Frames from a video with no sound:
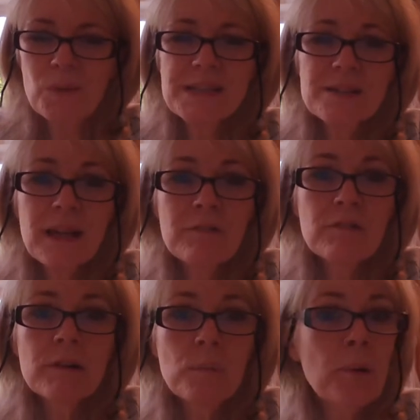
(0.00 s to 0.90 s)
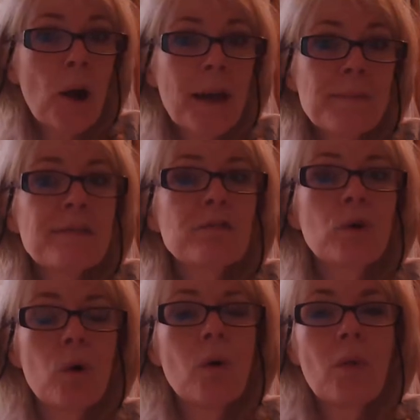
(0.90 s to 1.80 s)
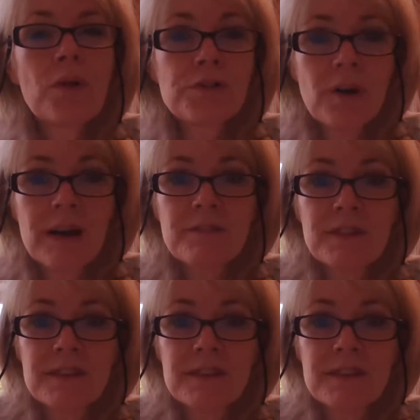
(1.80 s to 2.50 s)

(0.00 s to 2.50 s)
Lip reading: We still have a real primeval core that drives